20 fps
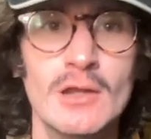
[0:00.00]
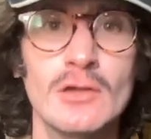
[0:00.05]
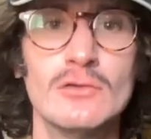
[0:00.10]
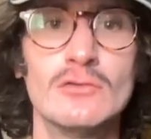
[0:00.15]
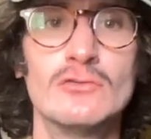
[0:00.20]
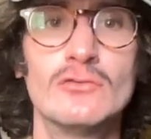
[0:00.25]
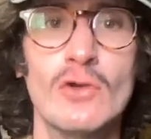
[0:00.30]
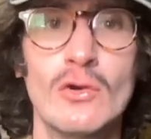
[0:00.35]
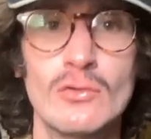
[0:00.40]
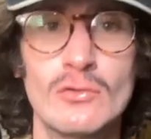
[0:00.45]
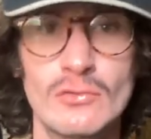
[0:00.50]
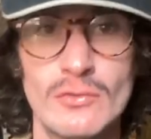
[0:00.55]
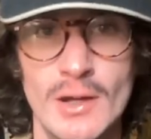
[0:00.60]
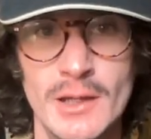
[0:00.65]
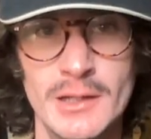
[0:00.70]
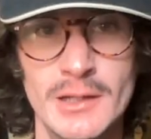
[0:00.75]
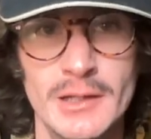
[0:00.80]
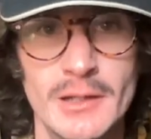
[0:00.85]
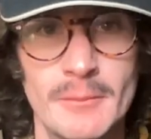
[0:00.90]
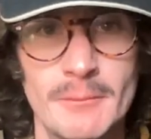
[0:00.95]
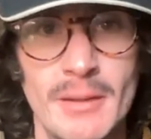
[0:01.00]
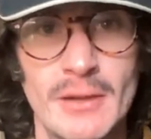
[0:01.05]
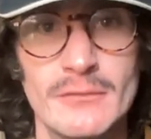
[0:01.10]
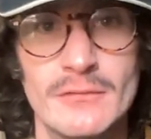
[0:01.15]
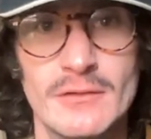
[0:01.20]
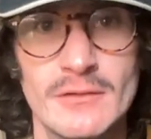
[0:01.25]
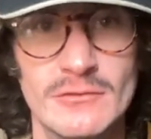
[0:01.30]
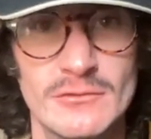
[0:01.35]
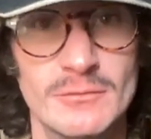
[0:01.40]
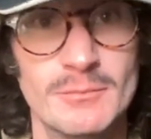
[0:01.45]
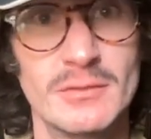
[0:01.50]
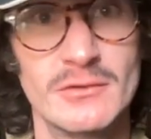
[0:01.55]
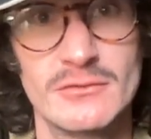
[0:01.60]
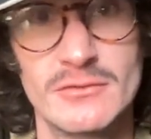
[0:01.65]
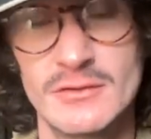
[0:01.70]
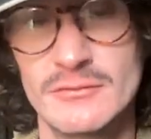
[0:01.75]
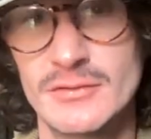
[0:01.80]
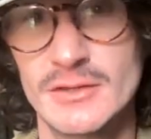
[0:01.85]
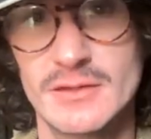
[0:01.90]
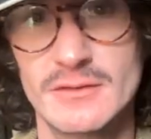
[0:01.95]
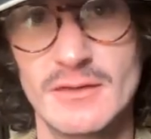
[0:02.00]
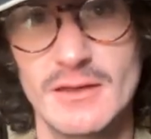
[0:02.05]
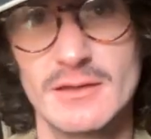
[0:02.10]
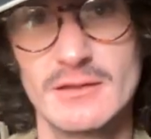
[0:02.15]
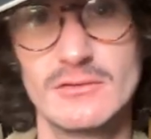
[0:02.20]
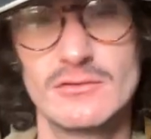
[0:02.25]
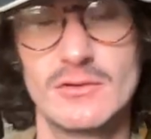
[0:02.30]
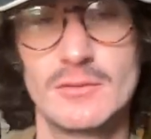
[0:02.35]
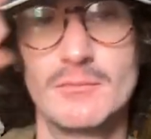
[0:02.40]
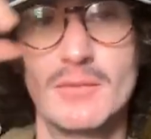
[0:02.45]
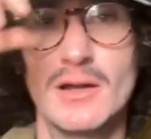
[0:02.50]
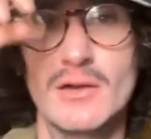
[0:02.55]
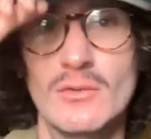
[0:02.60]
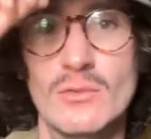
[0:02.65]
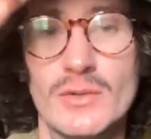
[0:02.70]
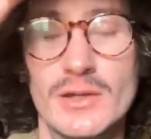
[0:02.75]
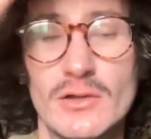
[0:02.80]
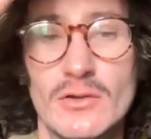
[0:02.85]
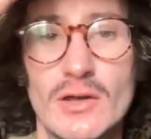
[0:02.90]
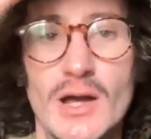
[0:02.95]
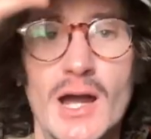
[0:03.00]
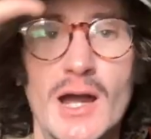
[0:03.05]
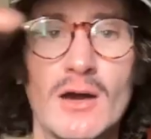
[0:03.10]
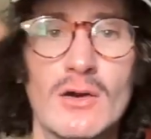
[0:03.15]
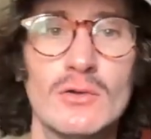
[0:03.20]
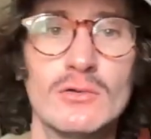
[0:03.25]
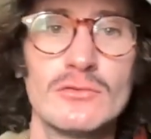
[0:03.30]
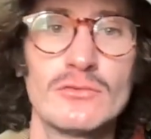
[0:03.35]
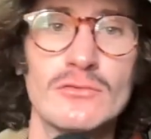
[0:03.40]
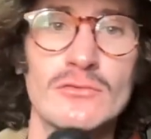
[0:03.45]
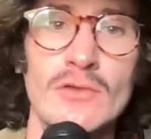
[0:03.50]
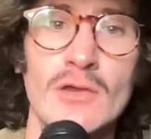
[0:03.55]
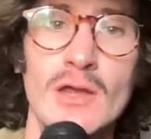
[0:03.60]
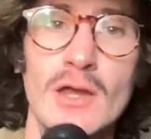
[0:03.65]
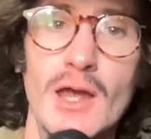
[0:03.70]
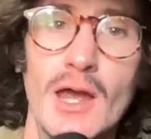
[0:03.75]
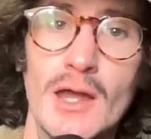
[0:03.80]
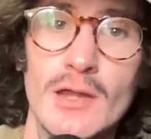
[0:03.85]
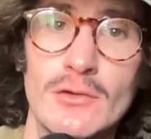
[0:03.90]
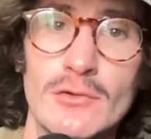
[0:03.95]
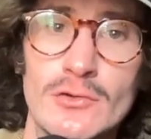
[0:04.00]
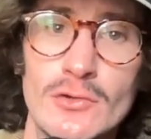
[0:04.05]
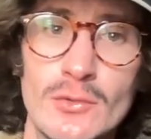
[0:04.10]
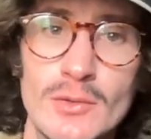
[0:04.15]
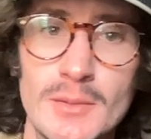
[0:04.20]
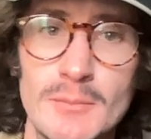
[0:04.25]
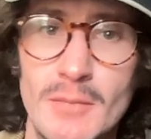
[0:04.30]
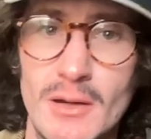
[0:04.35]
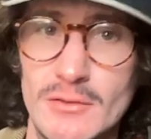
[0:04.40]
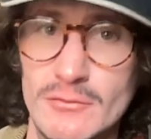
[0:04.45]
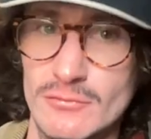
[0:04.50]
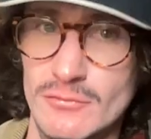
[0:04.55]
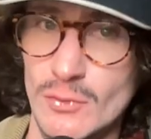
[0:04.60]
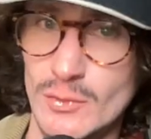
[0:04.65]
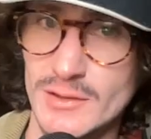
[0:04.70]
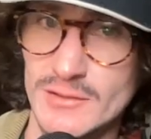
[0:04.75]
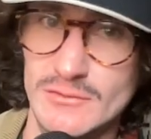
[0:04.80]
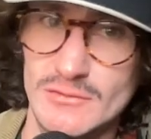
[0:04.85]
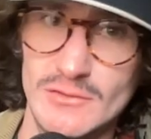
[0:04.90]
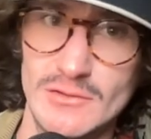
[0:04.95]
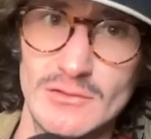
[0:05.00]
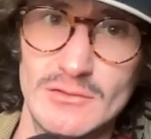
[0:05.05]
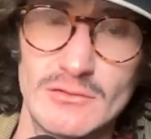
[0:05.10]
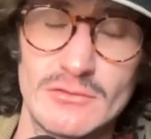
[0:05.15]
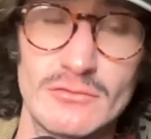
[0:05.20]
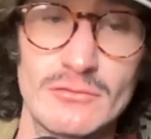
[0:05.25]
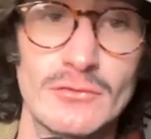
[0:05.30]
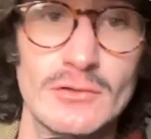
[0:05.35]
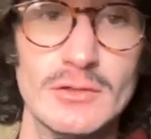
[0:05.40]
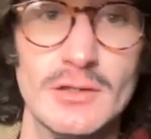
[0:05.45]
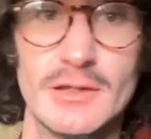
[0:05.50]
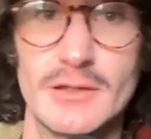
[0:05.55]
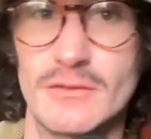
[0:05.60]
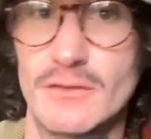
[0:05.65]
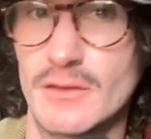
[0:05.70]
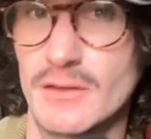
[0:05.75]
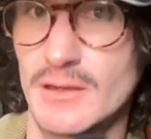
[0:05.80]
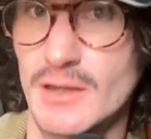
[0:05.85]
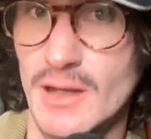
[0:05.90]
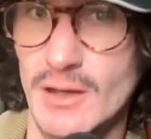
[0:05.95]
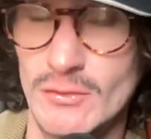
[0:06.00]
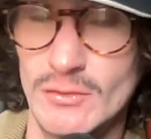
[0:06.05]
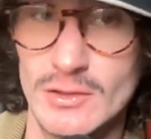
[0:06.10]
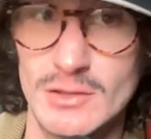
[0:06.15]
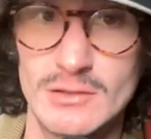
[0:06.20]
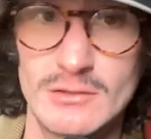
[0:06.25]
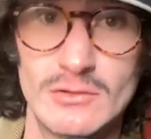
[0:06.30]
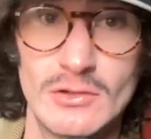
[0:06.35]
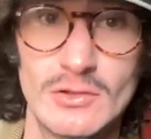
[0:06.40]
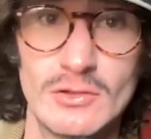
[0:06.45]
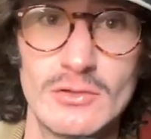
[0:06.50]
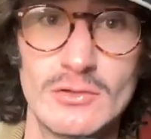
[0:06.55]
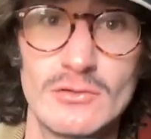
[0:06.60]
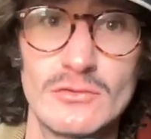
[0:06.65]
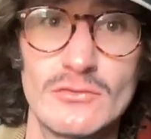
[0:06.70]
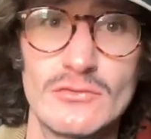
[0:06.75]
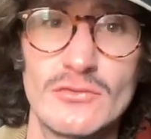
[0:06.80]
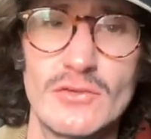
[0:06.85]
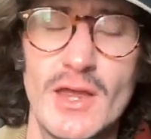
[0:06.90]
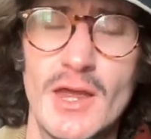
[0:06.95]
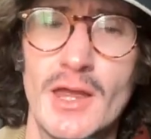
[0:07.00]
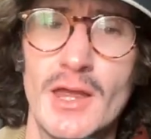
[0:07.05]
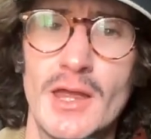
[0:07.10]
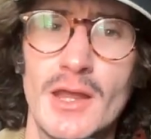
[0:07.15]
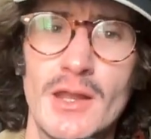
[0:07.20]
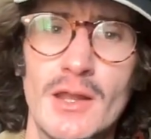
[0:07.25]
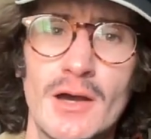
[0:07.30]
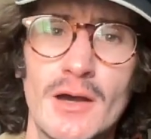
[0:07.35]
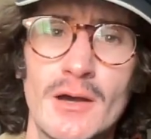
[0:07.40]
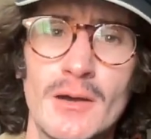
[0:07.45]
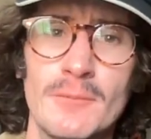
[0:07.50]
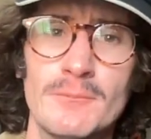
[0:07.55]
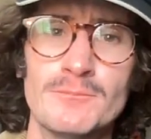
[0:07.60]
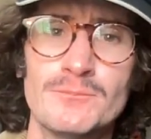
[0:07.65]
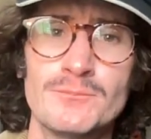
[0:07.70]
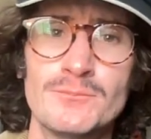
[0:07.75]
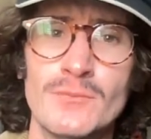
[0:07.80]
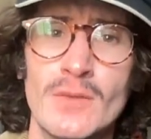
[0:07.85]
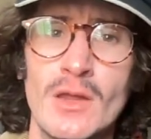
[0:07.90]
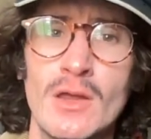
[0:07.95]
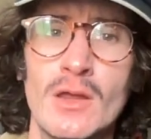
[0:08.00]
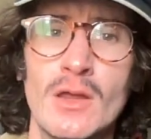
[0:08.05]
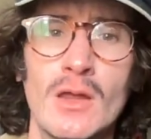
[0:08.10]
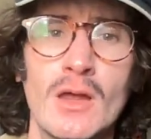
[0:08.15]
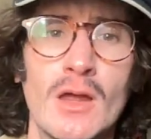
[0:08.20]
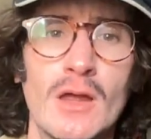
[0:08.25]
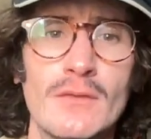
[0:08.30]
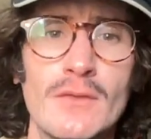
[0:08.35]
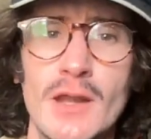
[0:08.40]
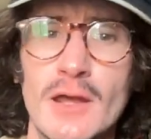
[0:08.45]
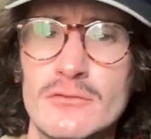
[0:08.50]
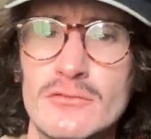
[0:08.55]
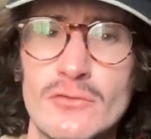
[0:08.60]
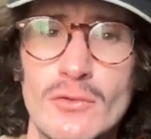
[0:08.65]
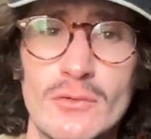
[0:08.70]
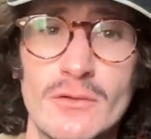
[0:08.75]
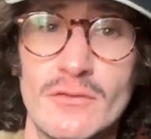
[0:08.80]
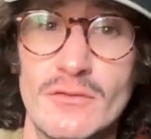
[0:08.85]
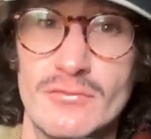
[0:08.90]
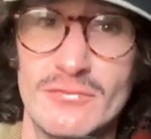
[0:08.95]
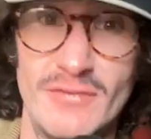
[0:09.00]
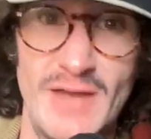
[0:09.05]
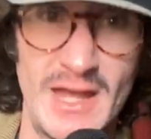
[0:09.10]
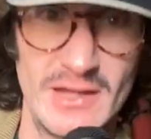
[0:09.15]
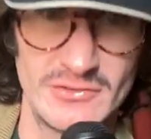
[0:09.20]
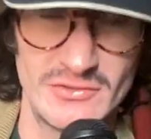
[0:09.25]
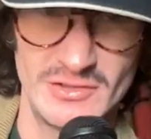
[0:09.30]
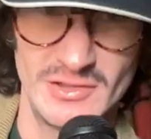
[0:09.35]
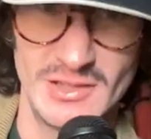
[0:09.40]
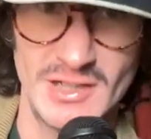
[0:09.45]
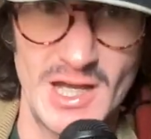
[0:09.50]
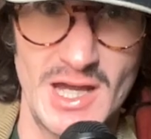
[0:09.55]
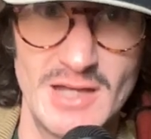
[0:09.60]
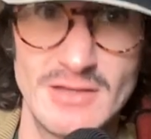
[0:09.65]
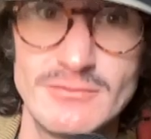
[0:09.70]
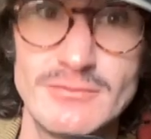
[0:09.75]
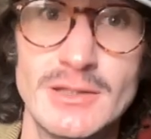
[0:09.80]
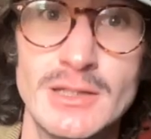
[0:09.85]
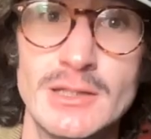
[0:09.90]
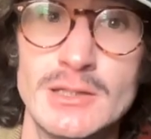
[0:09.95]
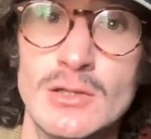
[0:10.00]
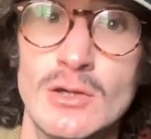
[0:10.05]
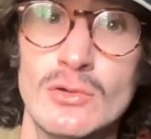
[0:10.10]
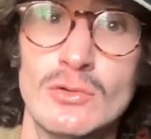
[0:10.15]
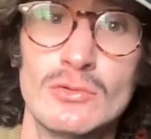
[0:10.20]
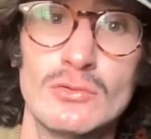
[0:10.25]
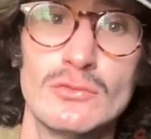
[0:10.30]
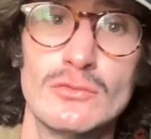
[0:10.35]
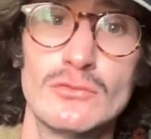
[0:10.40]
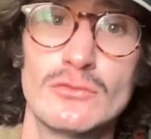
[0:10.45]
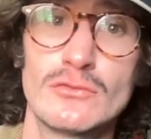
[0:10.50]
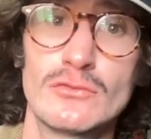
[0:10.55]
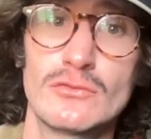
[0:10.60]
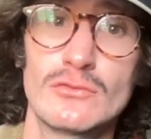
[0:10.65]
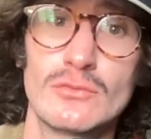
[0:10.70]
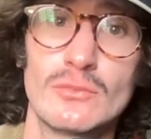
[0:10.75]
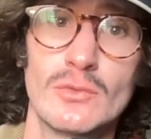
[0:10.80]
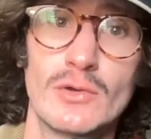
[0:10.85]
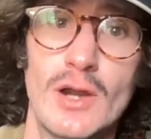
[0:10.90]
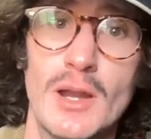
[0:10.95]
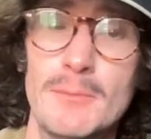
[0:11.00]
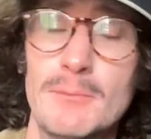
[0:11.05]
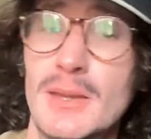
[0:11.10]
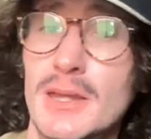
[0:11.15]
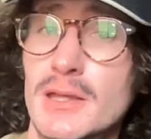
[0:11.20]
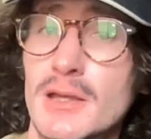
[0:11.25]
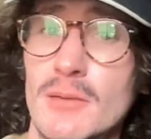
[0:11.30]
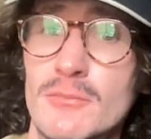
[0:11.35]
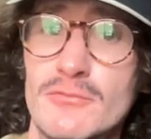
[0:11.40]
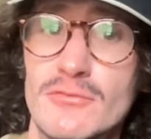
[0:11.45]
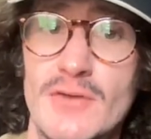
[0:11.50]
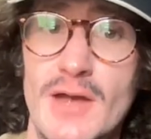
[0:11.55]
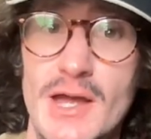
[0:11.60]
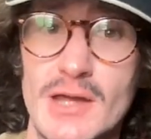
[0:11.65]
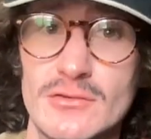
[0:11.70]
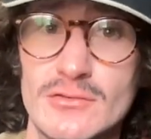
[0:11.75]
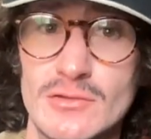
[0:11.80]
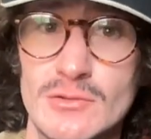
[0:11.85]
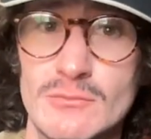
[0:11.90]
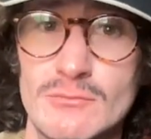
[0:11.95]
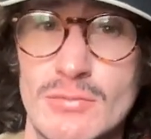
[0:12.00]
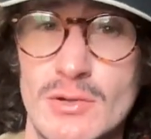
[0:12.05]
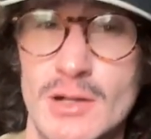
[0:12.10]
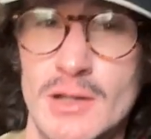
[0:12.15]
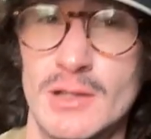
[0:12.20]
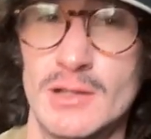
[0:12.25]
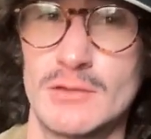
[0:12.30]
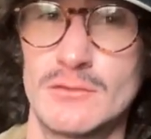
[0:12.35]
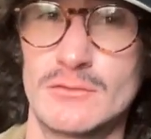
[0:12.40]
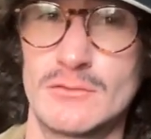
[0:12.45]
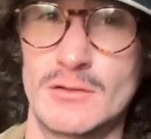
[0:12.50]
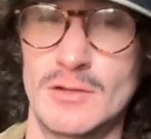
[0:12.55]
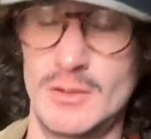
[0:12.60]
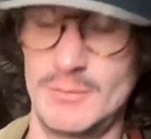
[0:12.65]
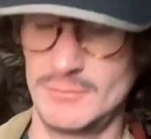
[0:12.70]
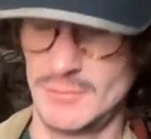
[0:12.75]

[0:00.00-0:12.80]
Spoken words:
joke writing about these specific things in my wheelhouse and doing my voices for like the characters. And then I started the fashion guy videos where I make up fashion brands and I'm